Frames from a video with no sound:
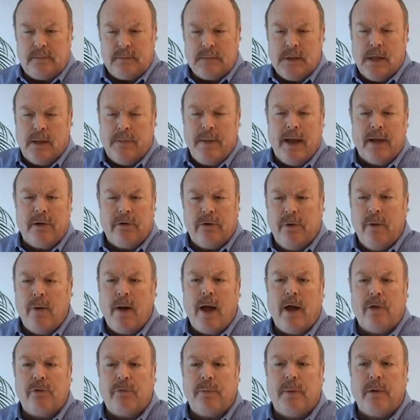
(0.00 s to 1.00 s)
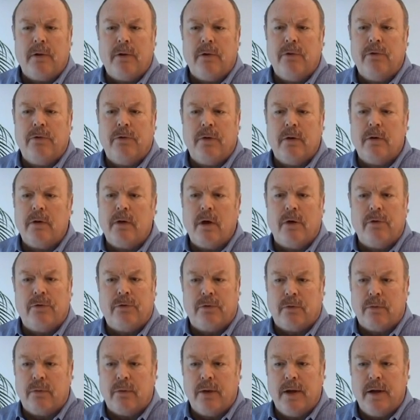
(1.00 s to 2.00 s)
about 2 hospitals in
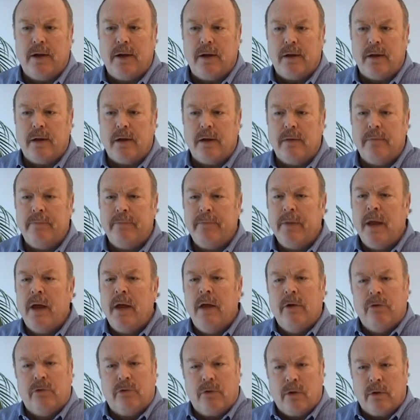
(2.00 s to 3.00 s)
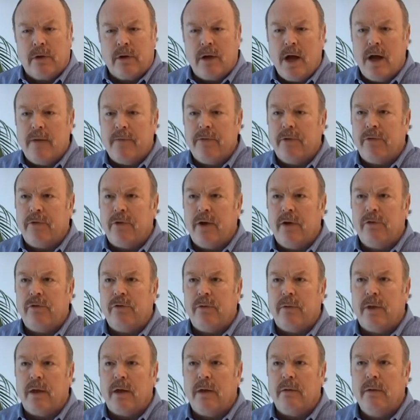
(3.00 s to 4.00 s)
Costa Rica, short
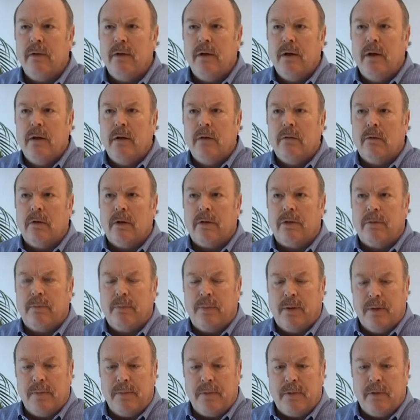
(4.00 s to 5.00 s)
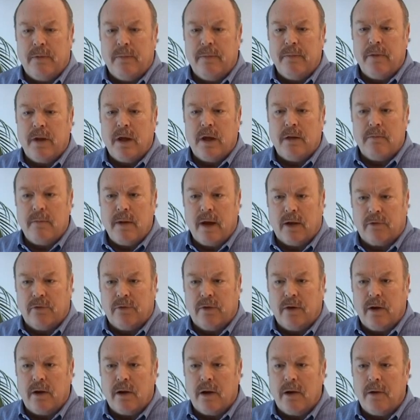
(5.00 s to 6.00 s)
conversation with people in
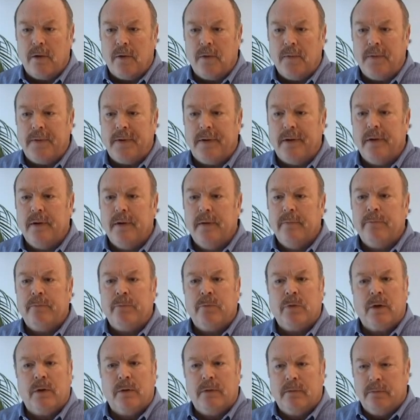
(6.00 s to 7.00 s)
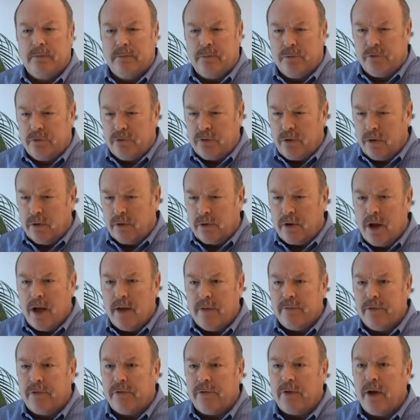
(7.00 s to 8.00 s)
Mexico, short
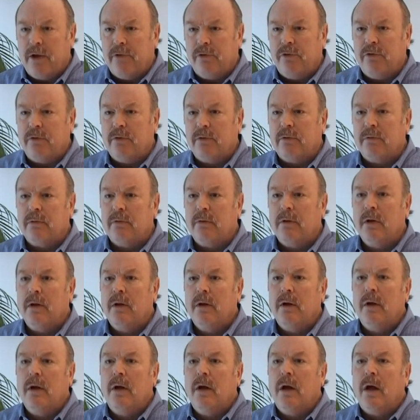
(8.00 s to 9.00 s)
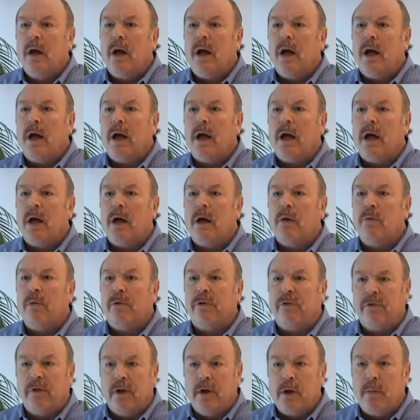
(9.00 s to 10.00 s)
conversation with
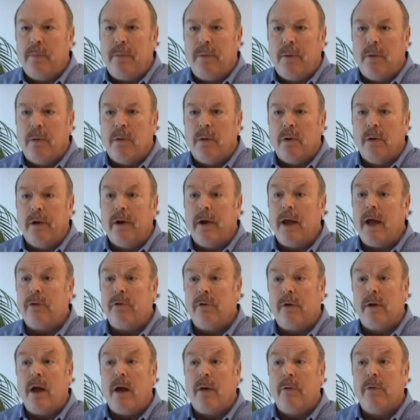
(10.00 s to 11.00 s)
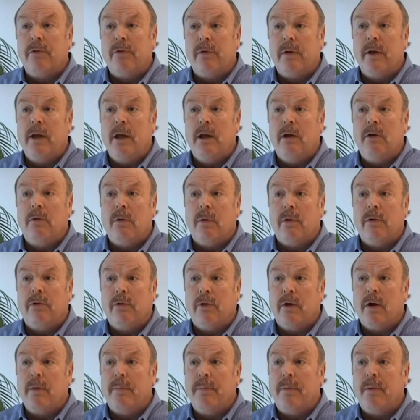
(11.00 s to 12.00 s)
Singapore, and actually I was leaning towards
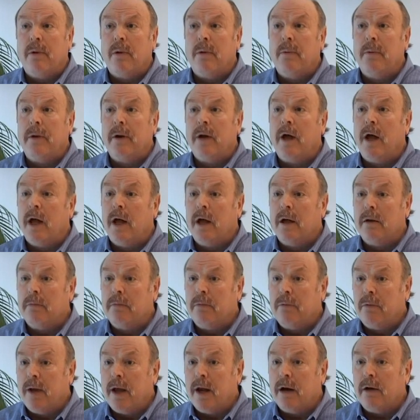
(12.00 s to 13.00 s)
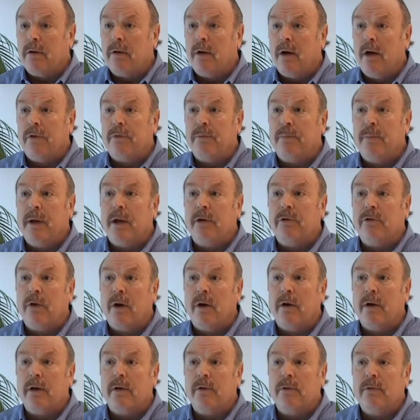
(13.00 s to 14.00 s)
Singapore when I ran across
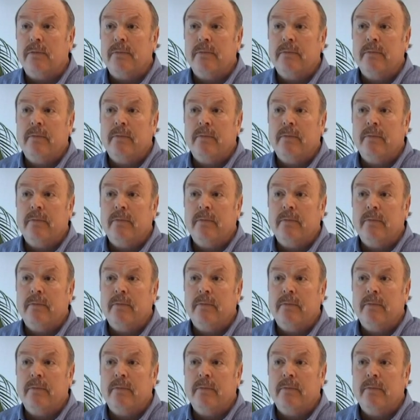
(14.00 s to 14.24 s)
MedJourneys.